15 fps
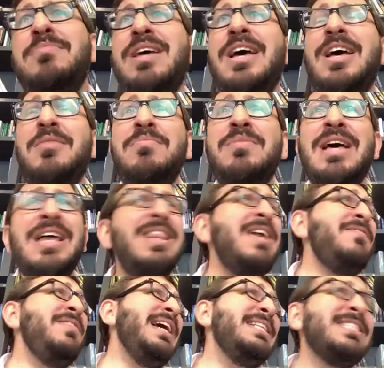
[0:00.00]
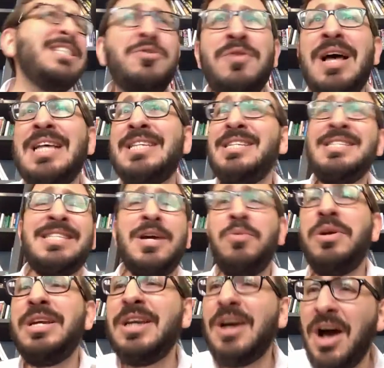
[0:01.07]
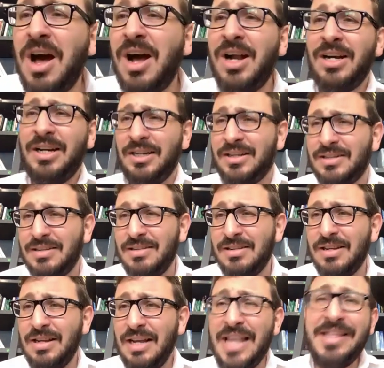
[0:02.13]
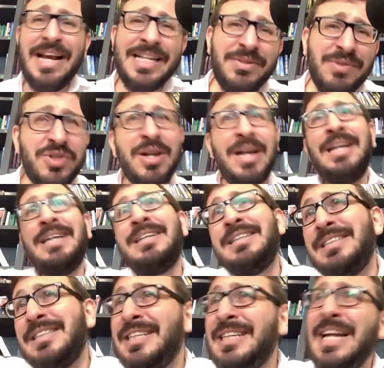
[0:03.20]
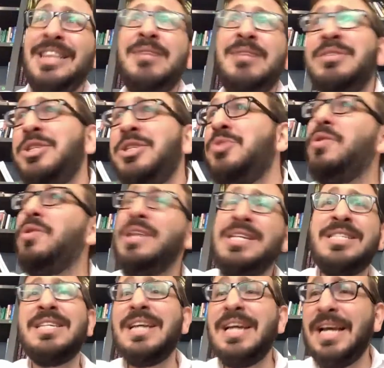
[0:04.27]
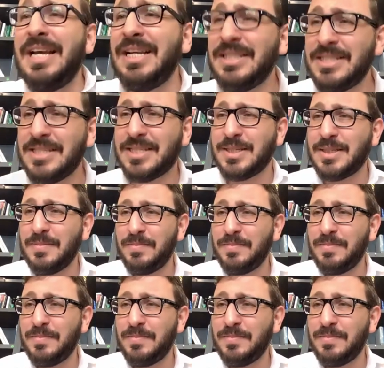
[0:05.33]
them? They have a Yetzer Hara since they were young. And the Yetzer was trying to get them to do all these sins.